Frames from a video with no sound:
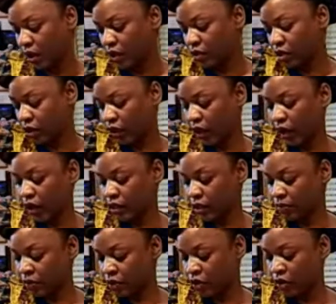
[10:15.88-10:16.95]
And so the carrots,
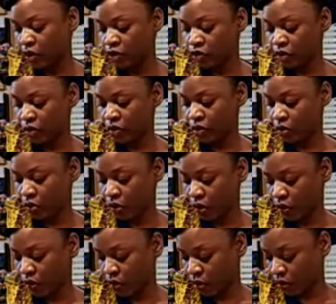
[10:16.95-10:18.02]
I'm just going to drizzle the
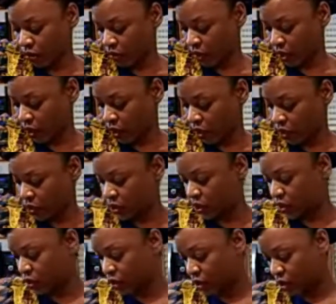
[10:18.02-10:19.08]
oil on there and
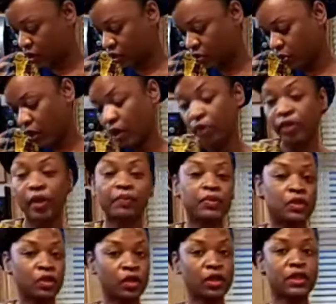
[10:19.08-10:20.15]
season it as well. And then I'm
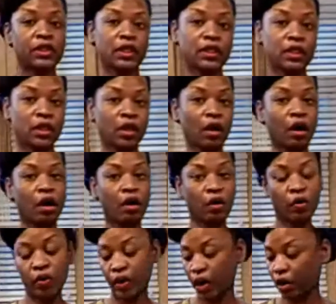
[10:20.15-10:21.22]
just going to season it
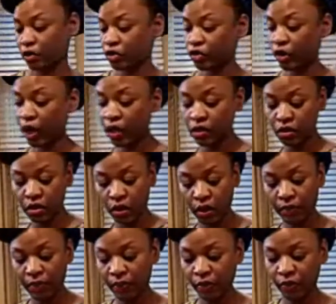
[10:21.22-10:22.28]
all on our tray. So
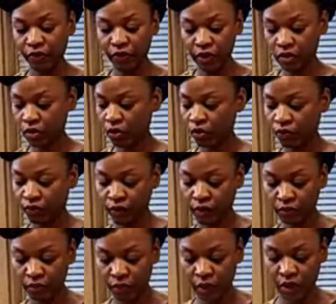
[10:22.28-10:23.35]
let me move this
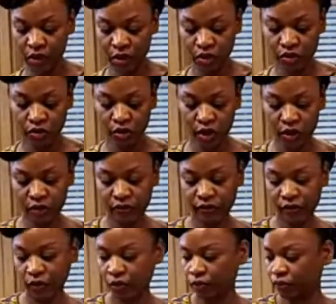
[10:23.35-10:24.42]
over. This tray is
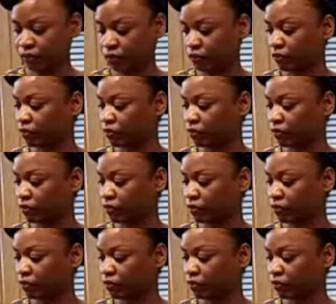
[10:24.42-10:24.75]
full.